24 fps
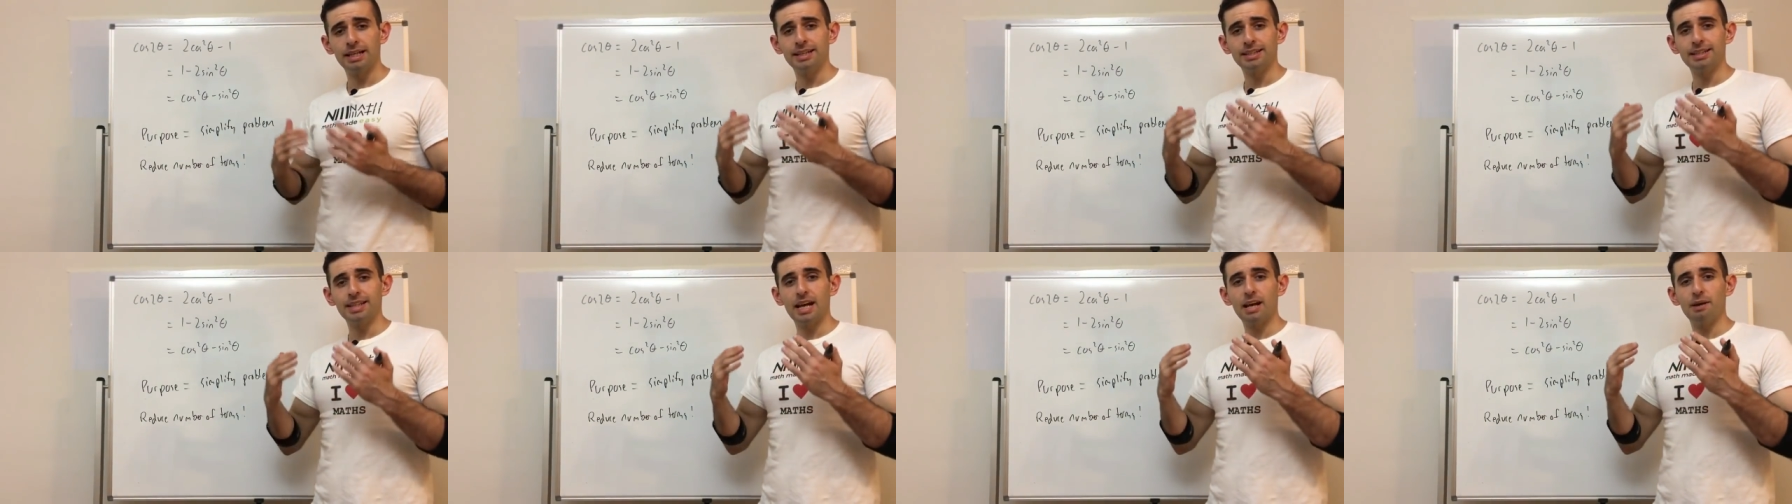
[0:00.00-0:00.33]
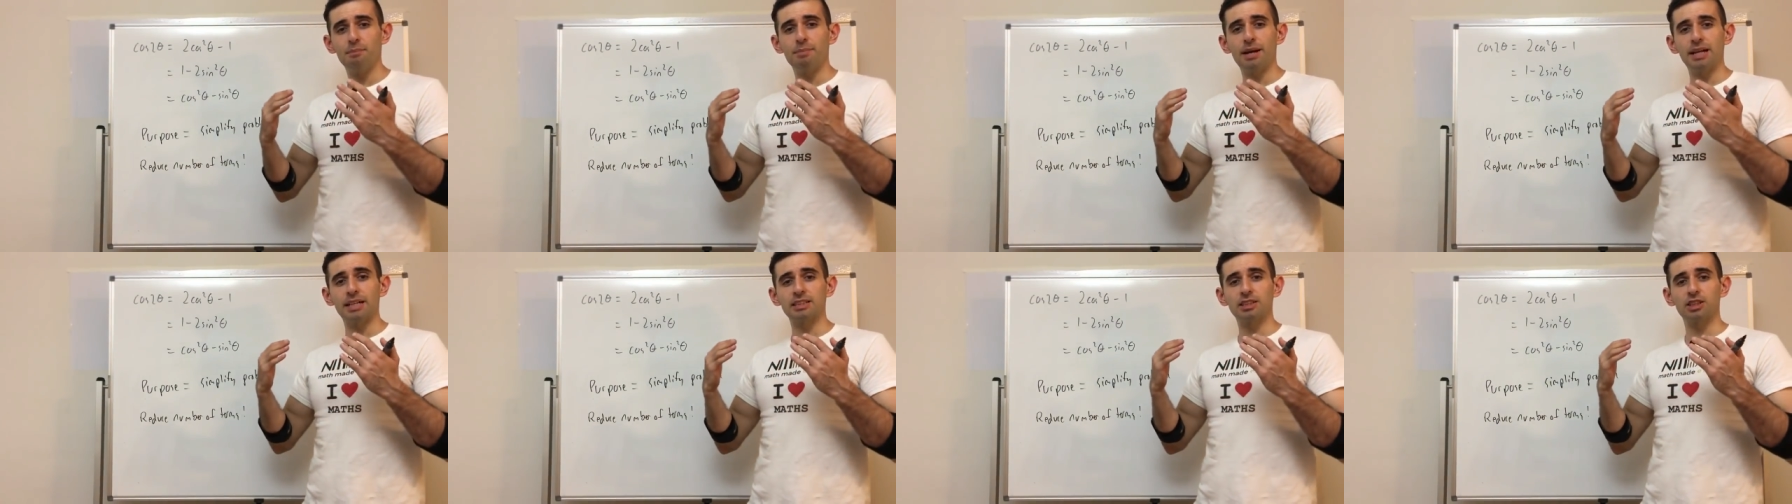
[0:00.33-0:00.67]

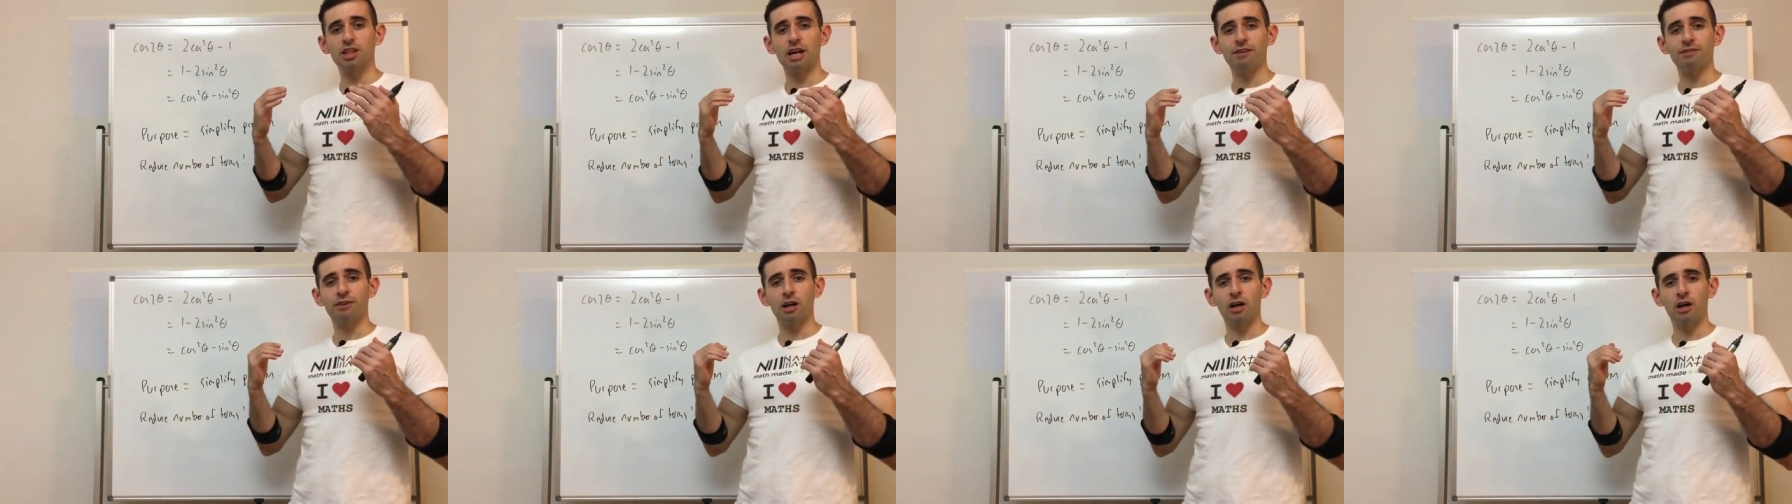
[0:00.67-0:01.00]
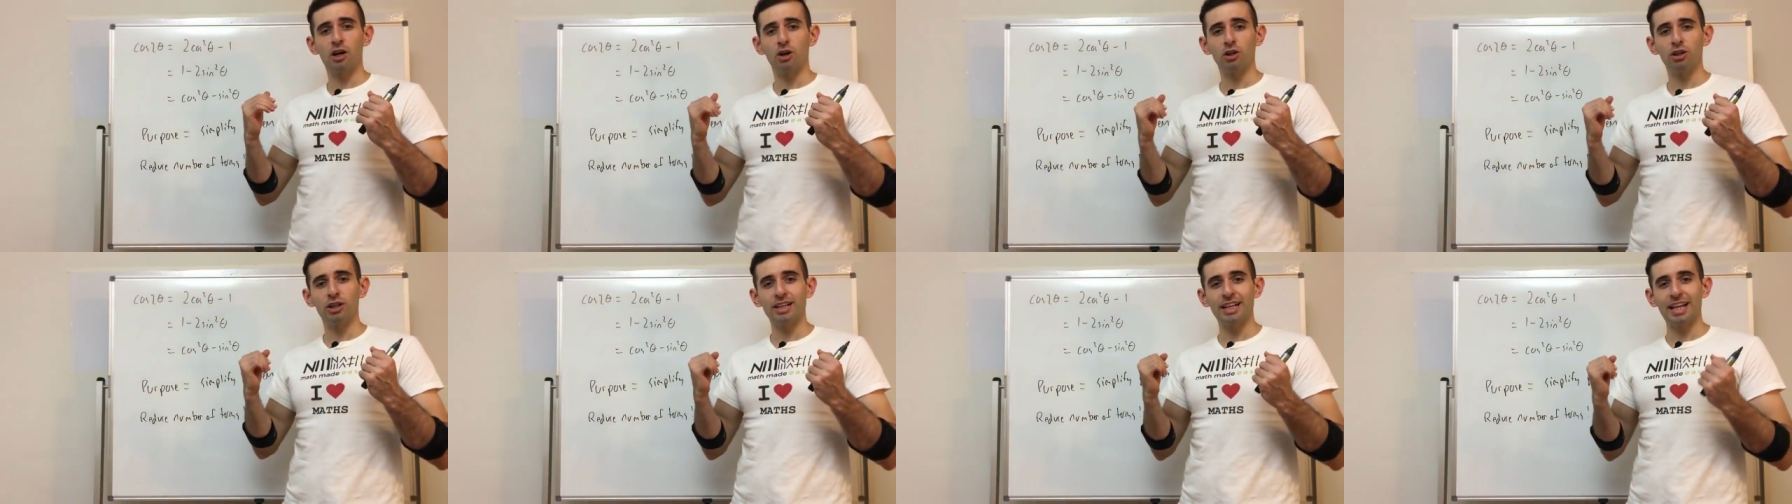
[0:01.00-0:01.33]
That makes life a
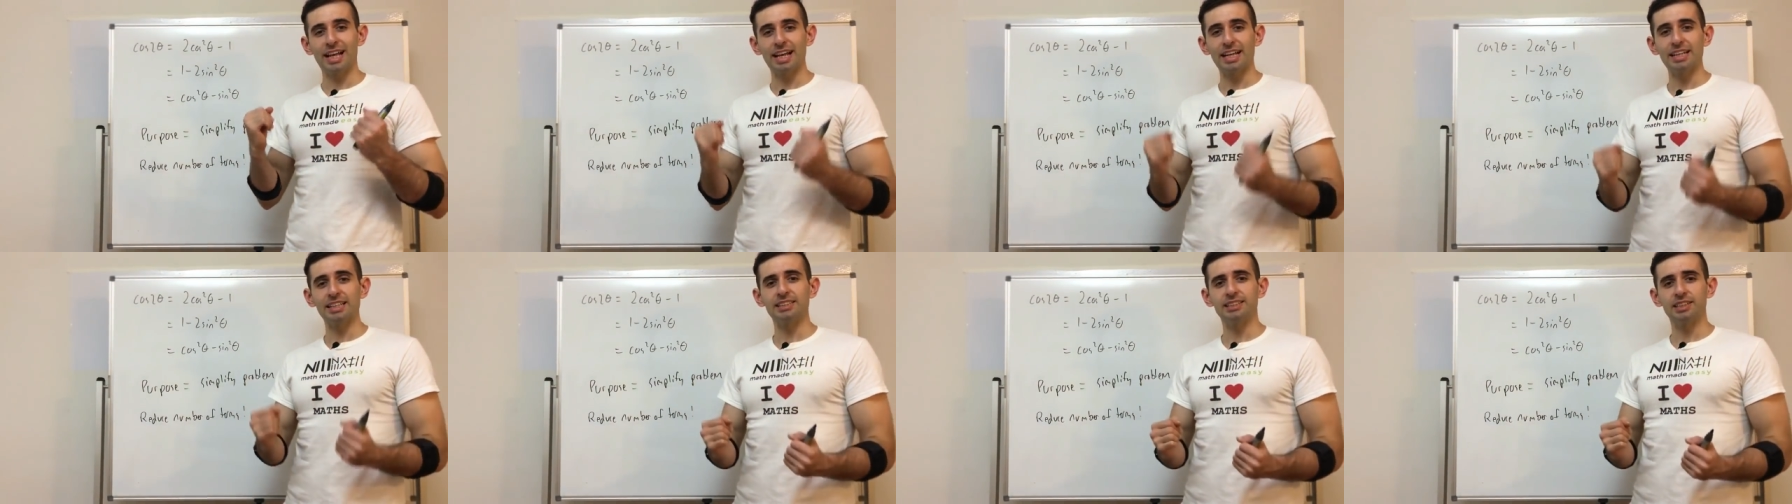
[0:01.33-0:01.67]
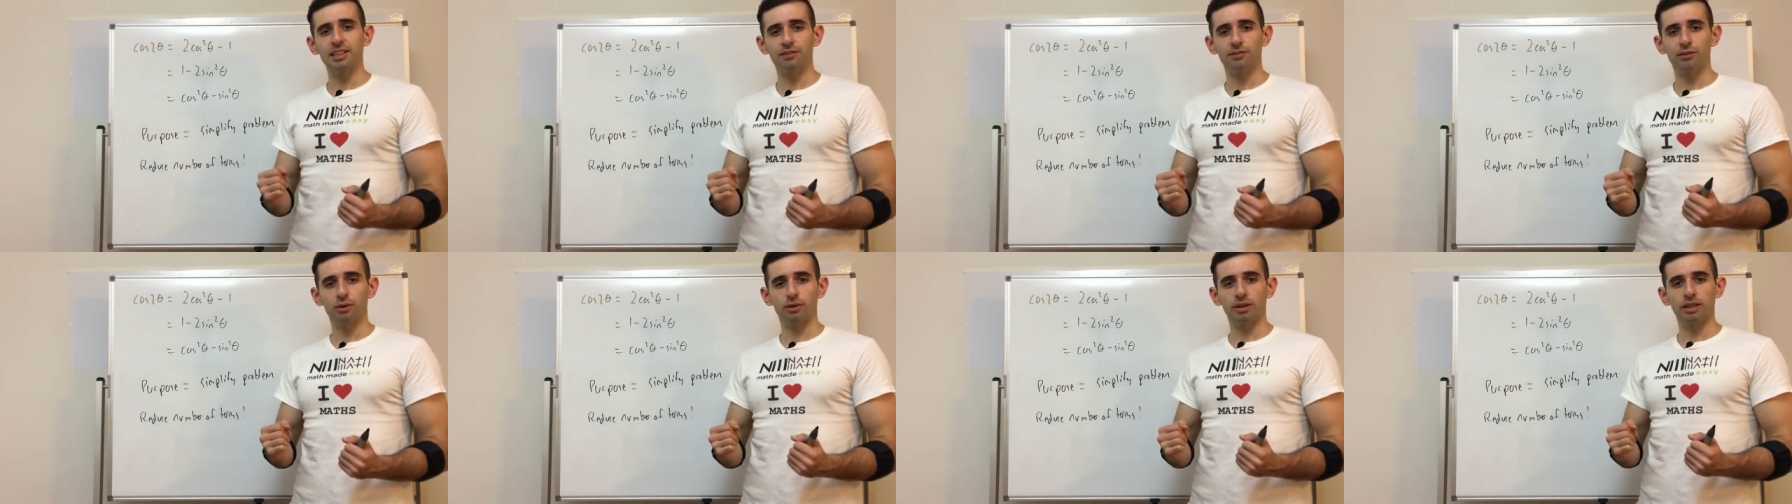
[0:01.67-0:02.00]
whole lot
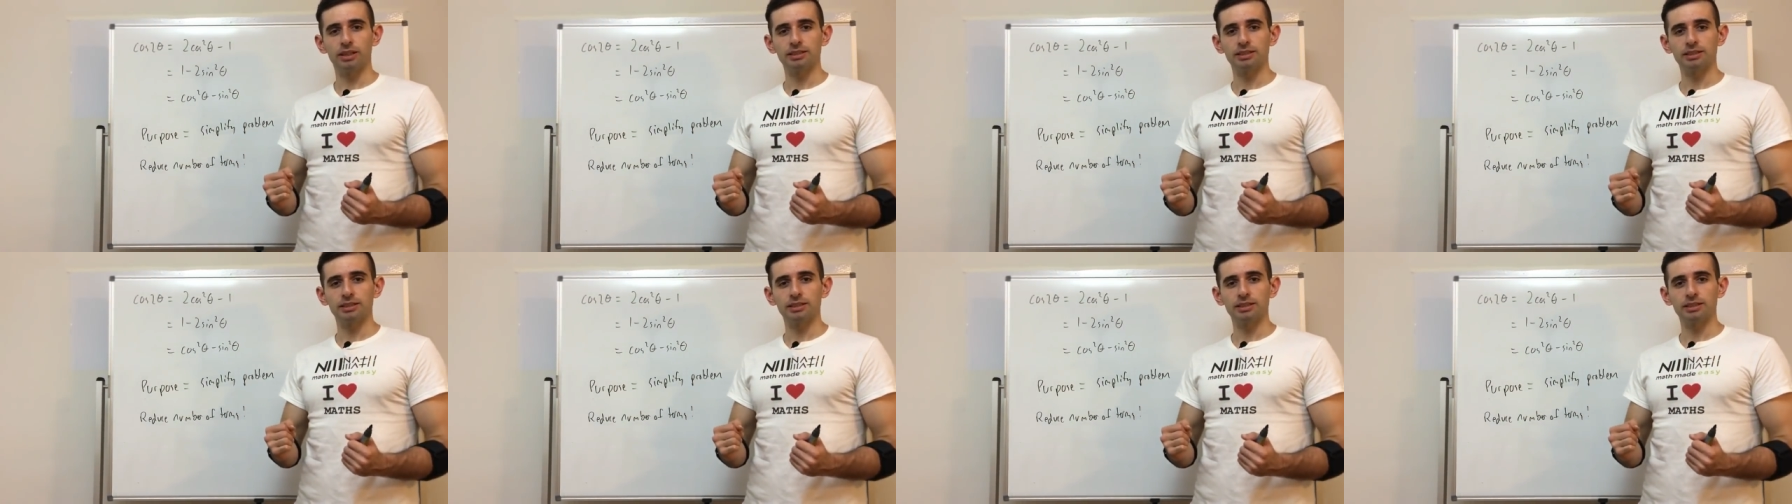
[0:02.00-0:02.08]
easier for